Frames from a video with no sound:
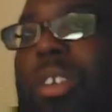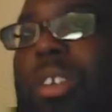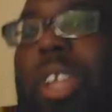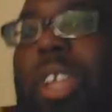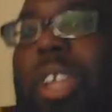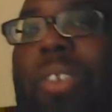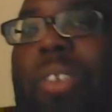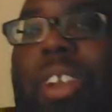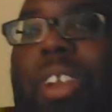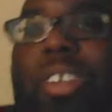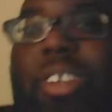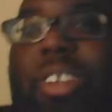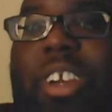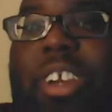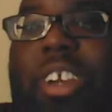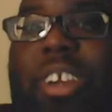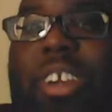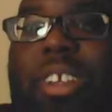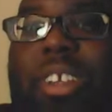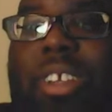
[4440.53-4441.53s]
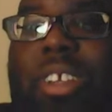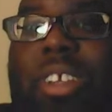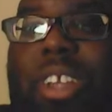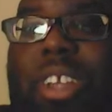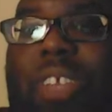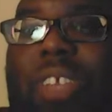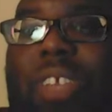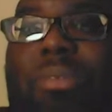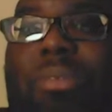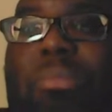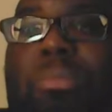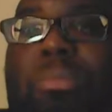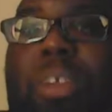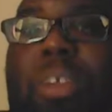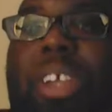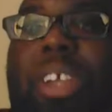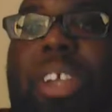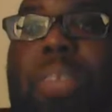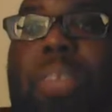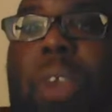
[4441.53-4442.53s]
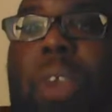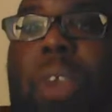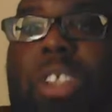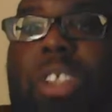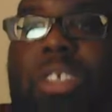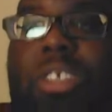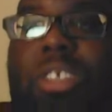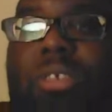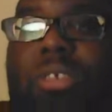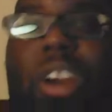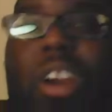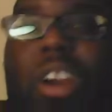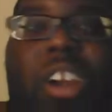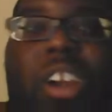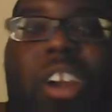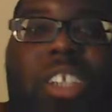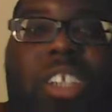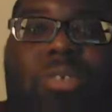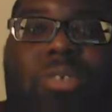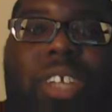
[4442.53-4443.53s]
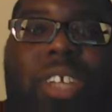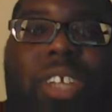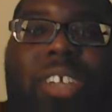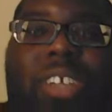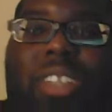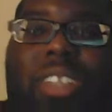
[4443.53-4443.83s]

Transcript: They went out there and even brung in Marcel Darius when they